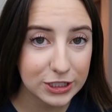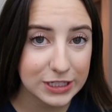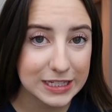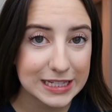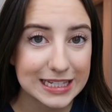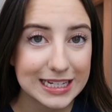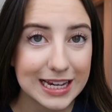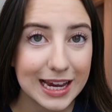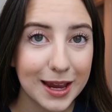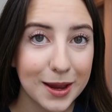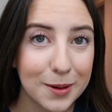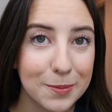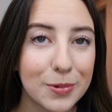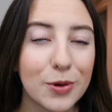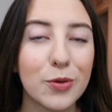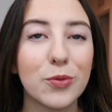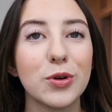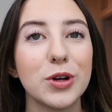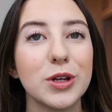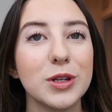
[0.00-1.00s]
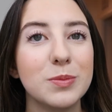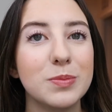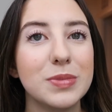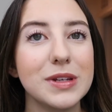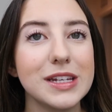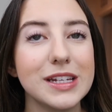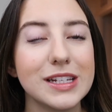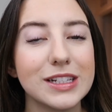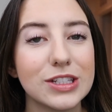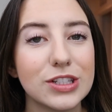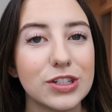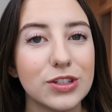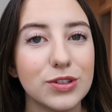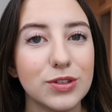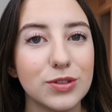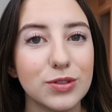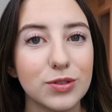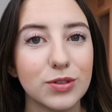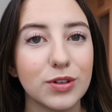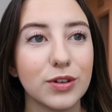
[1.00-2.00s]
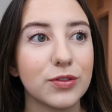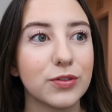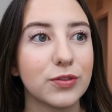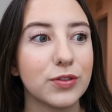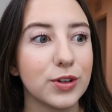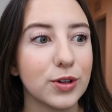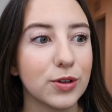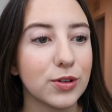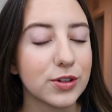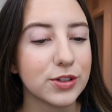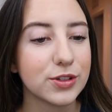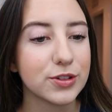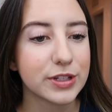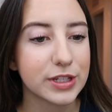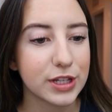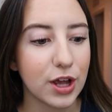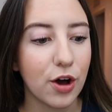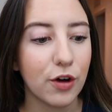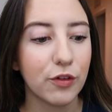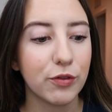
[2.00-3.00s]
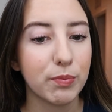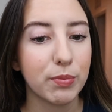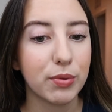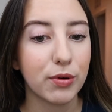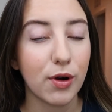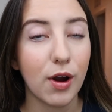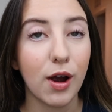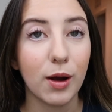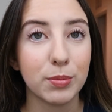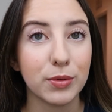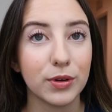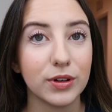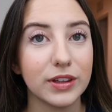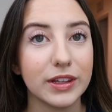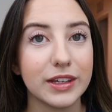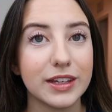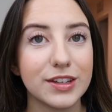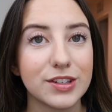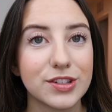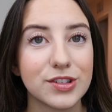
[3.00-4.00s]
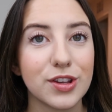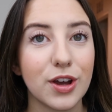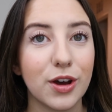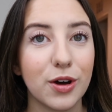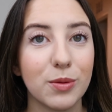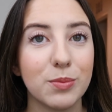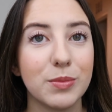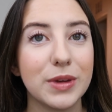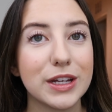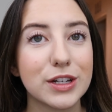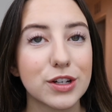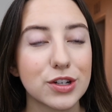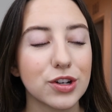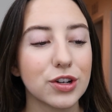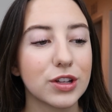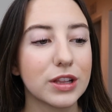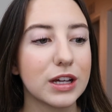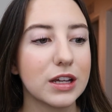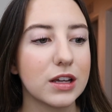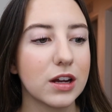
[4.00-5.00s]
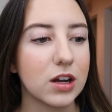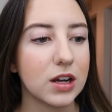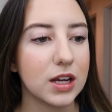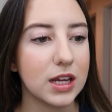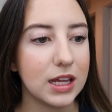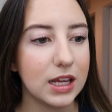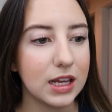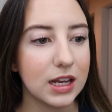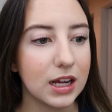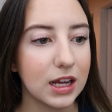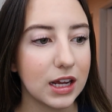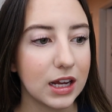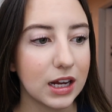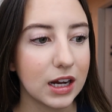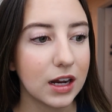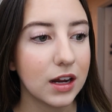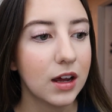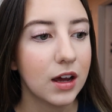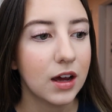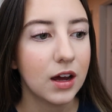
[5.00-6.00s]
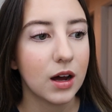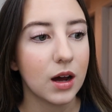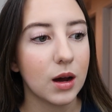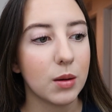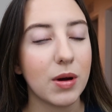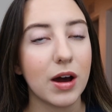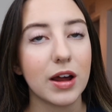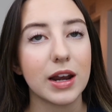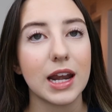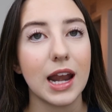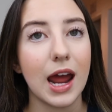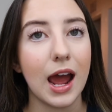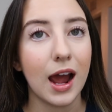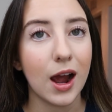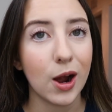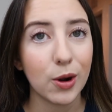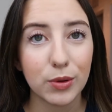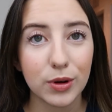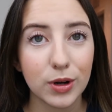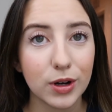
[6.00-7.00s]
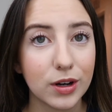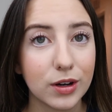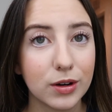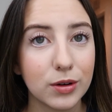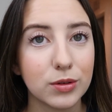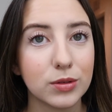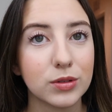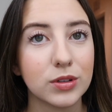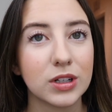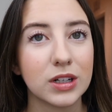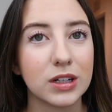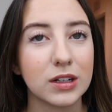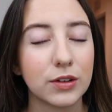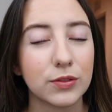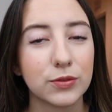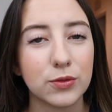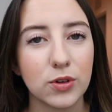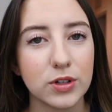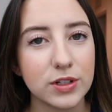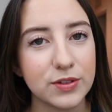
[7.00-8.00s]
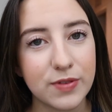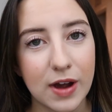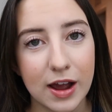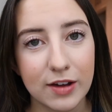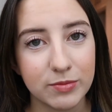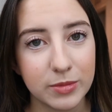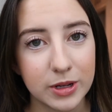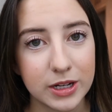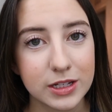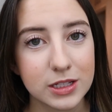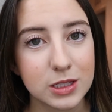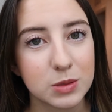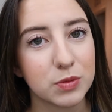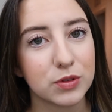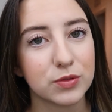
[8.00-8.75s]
First tip would be to fuel yourself properly. So make sure that you're eating about an hour or 45 minutes